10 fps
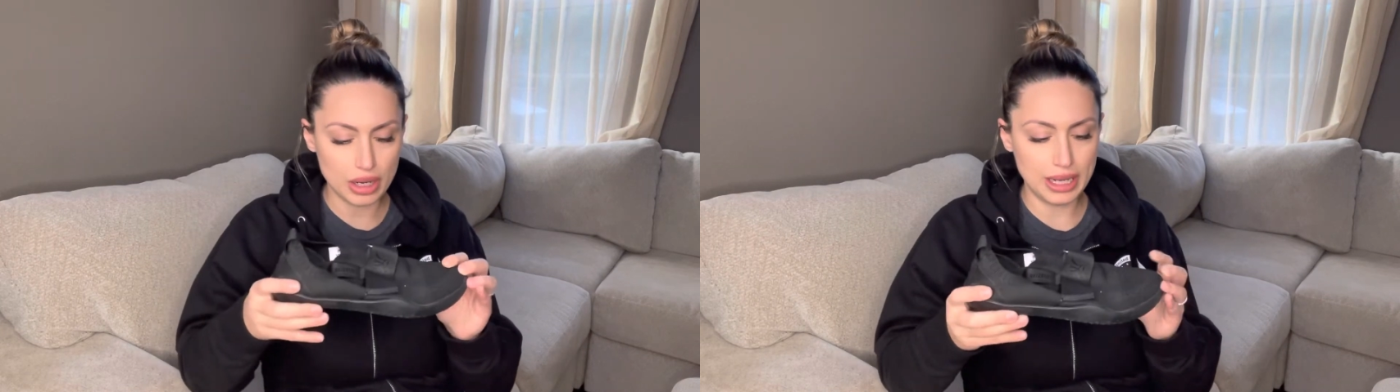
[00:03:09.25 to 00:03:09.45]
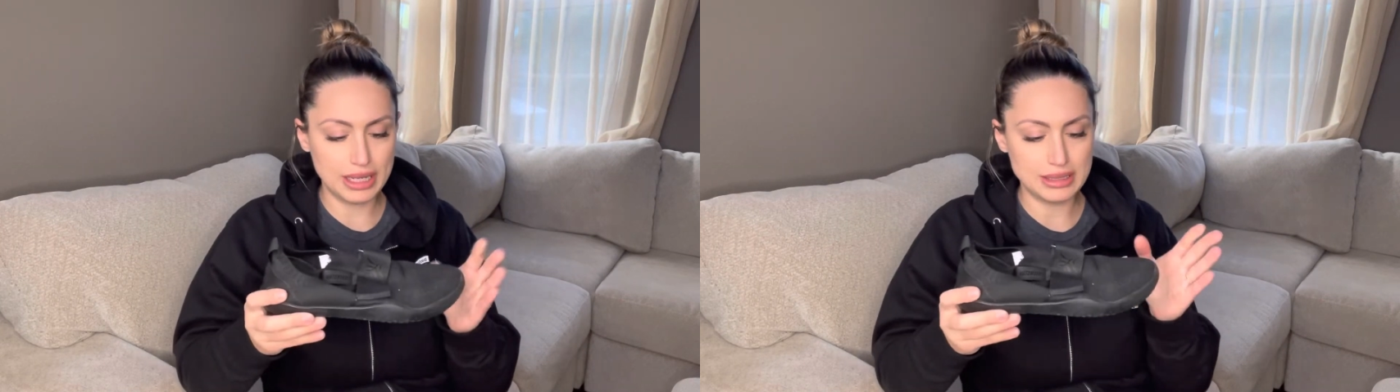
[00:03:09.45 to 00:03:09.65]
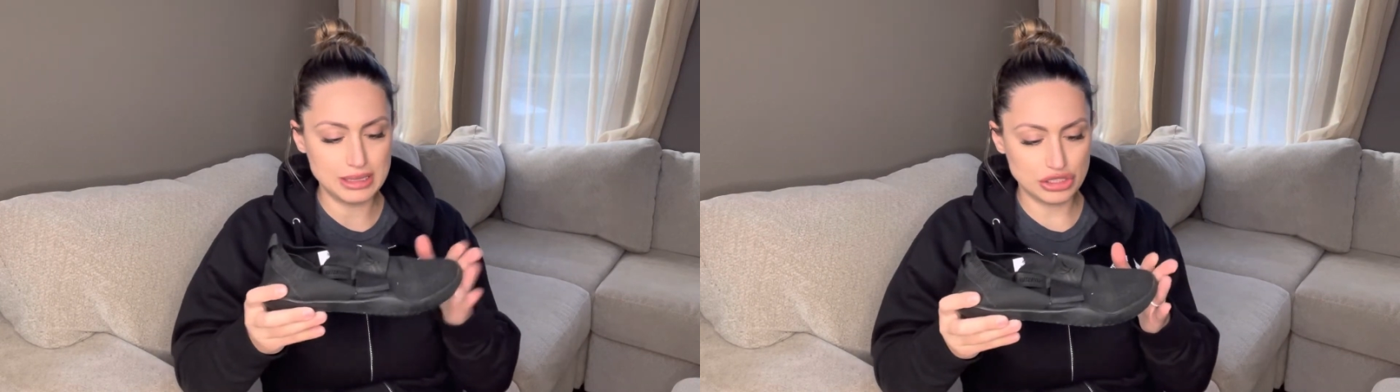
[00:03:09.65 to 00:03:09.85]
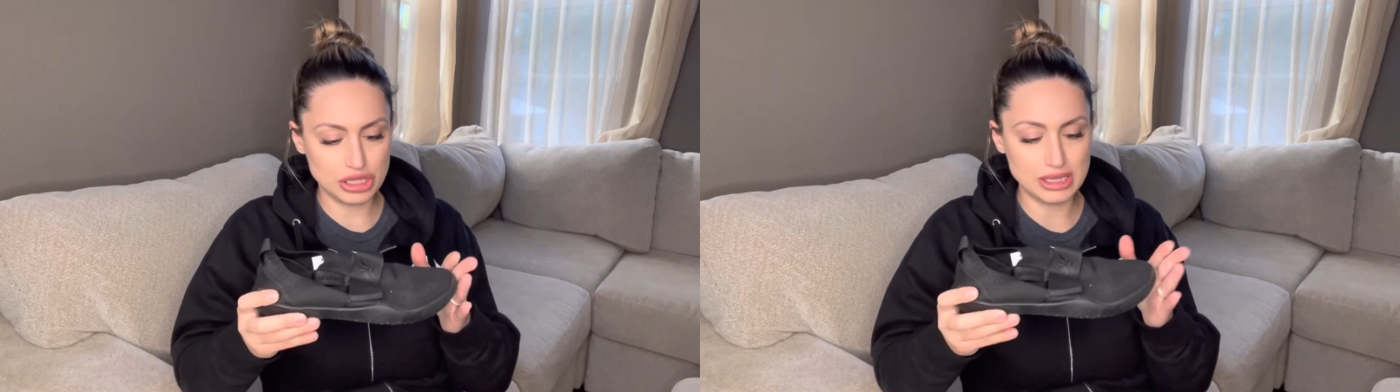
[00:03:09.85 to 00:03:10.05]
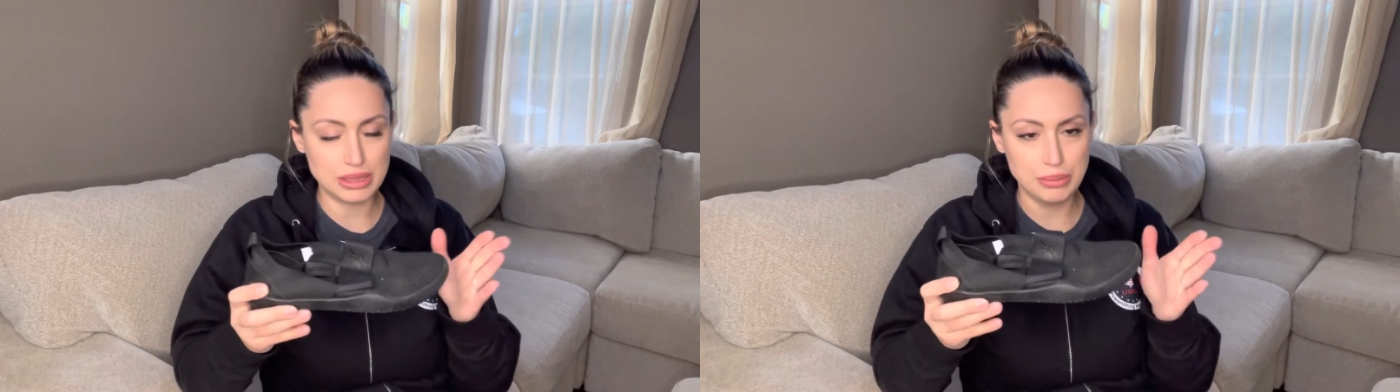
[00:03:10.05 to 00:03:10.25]
in addition
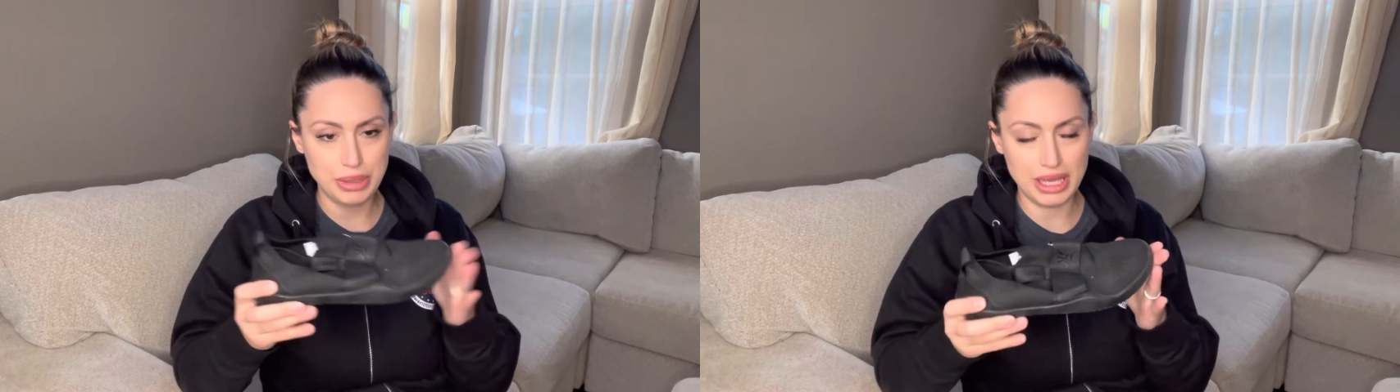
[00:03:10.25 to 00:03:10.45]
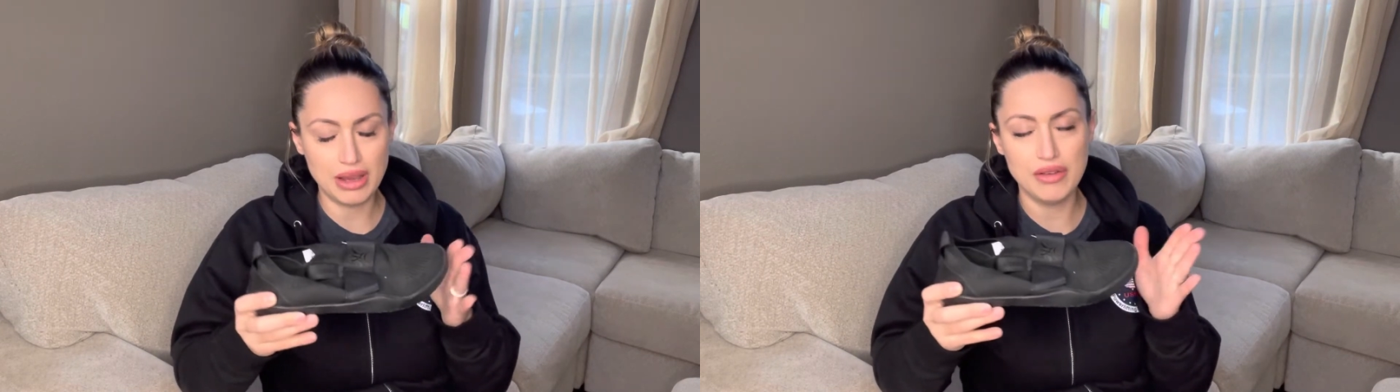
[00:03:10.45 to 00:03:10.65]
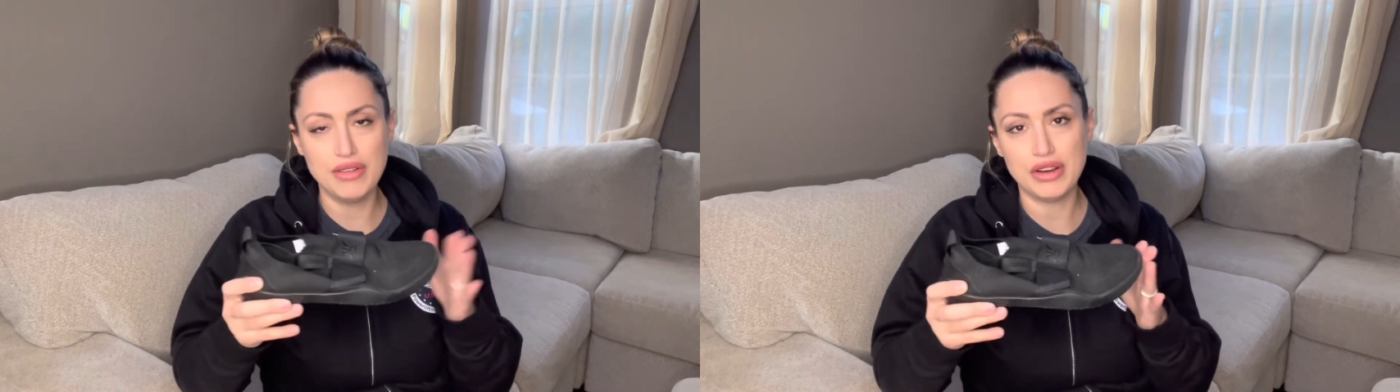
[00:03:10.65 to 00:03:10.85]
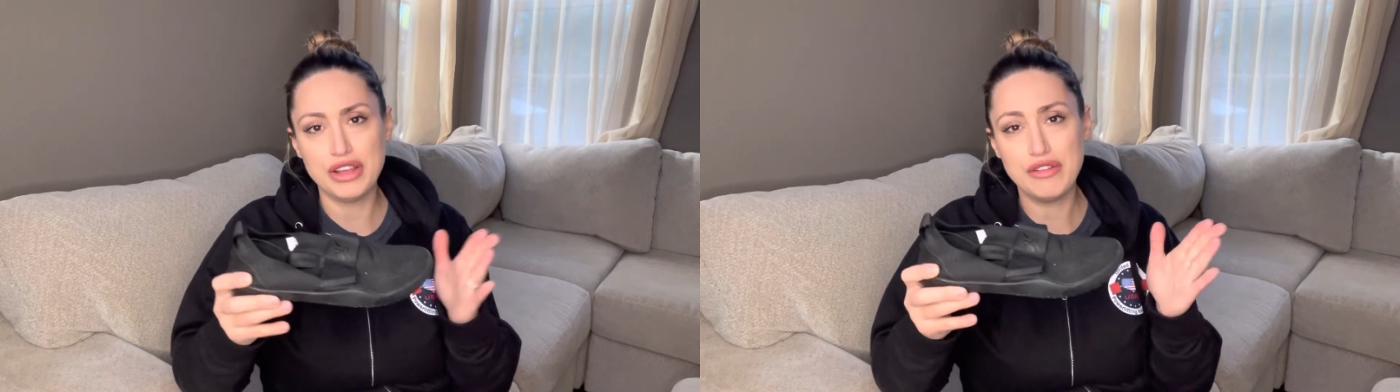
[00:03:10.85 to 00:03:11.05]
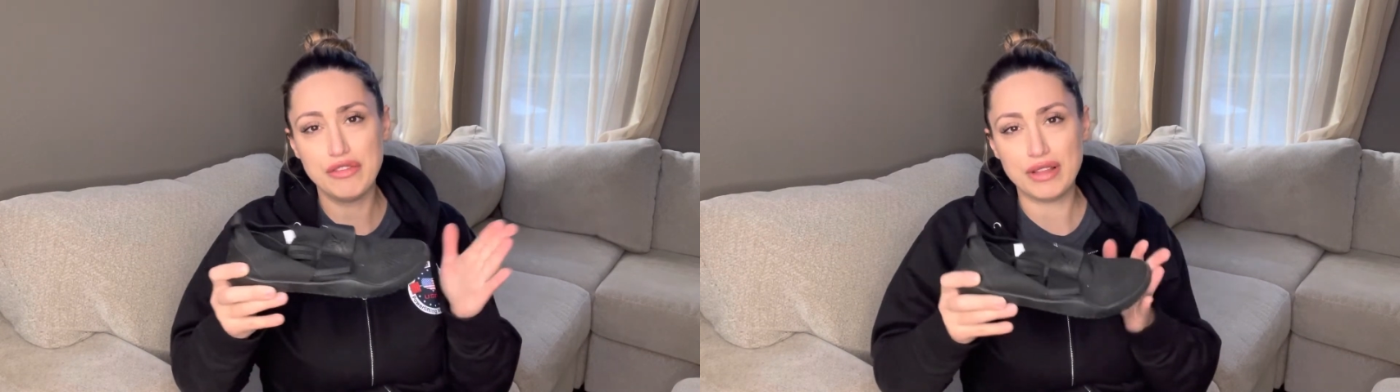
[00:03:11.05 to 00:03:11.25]
to being a very
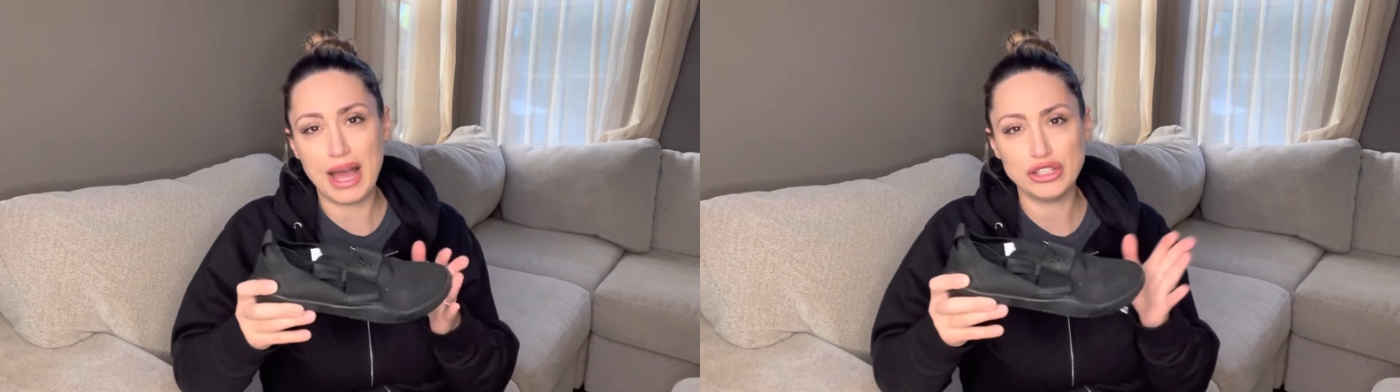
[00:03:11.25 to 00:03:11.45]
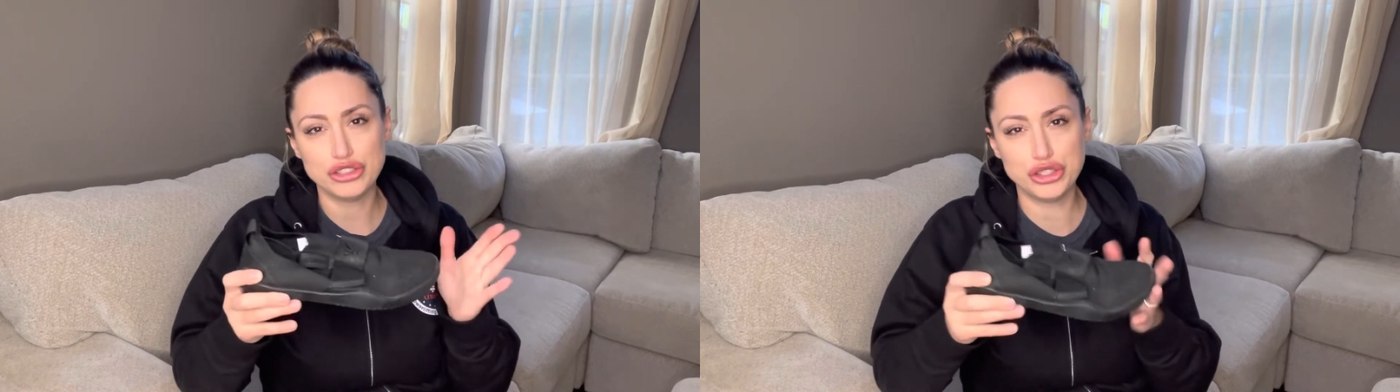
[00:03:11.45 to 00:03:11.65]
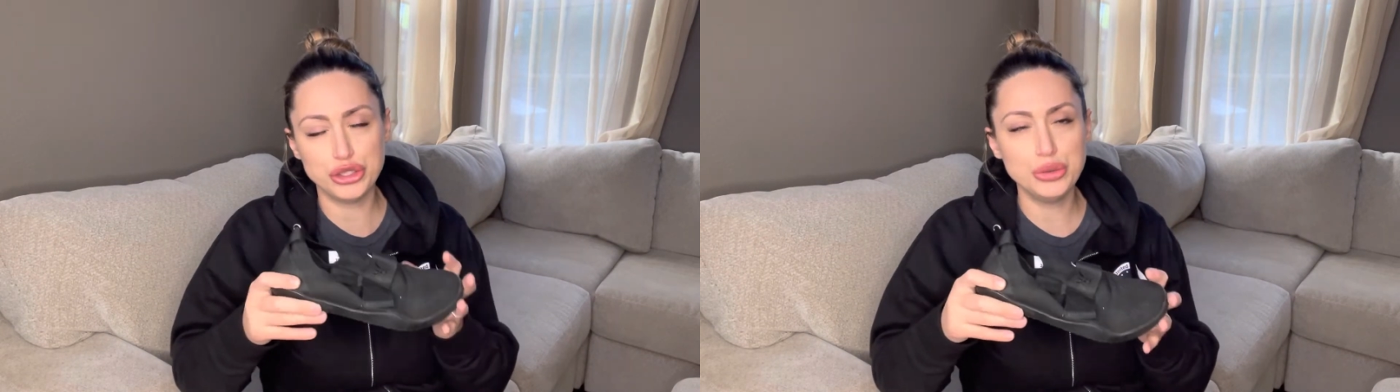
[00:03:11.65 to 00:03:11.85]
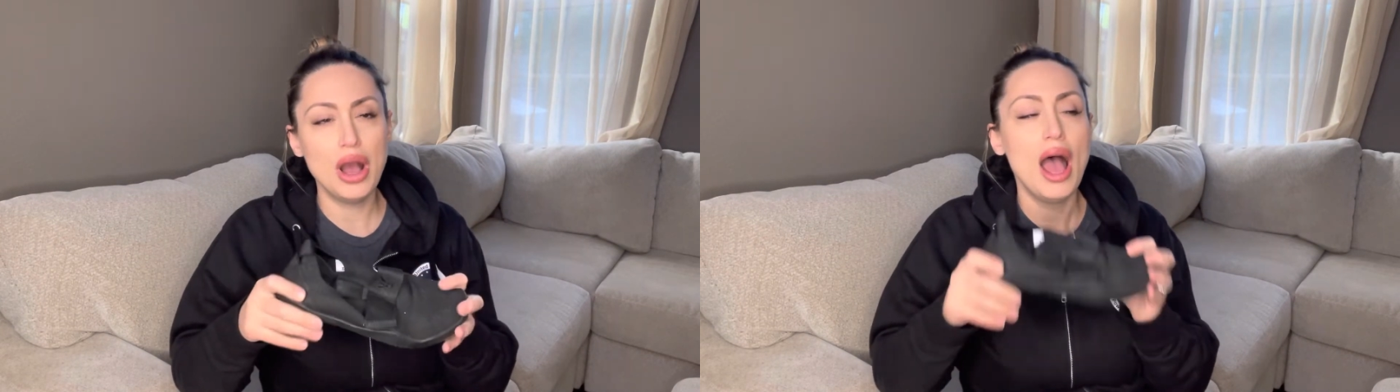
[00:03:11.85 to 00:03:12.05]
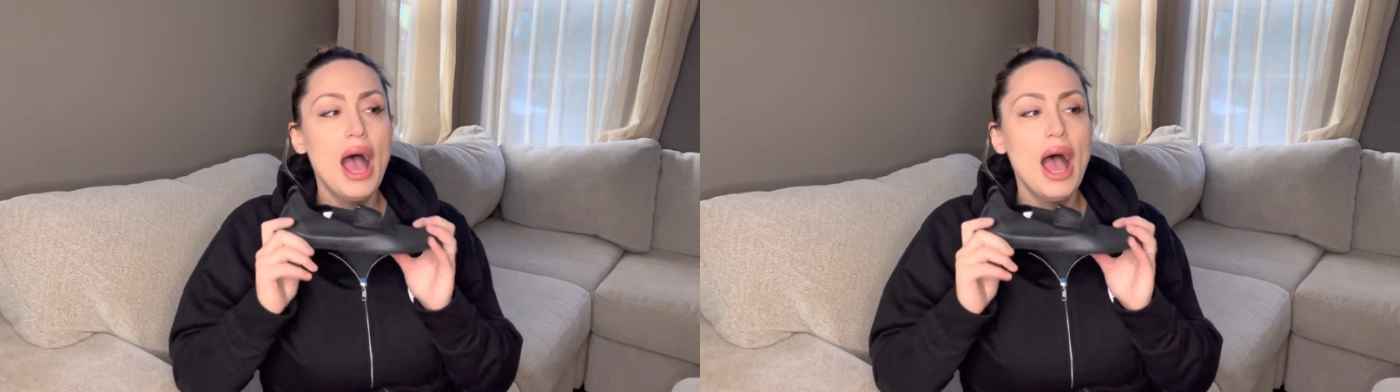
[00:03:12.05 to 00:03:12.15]
flat shoe.